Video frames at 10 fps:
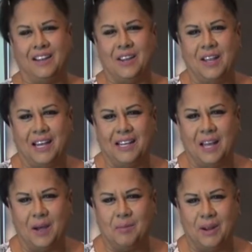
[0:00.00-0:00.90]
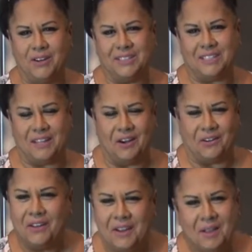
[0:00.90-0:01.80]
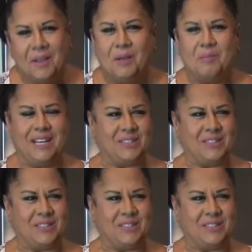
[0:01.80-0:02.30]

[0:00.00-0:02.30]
you get a lot of berries in there, but